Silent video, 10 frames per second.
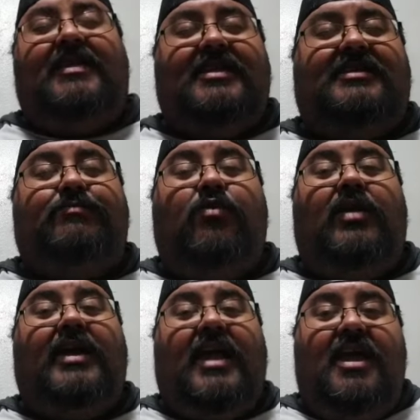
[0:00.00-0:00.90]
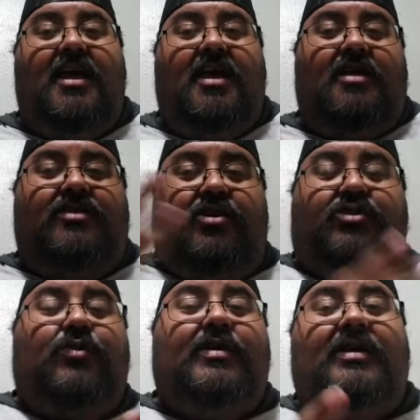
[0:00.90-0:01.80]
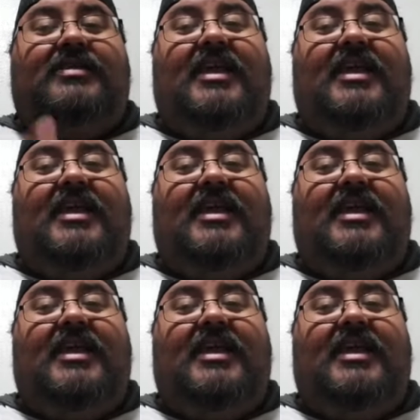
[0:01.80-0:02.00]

This is more like they're doing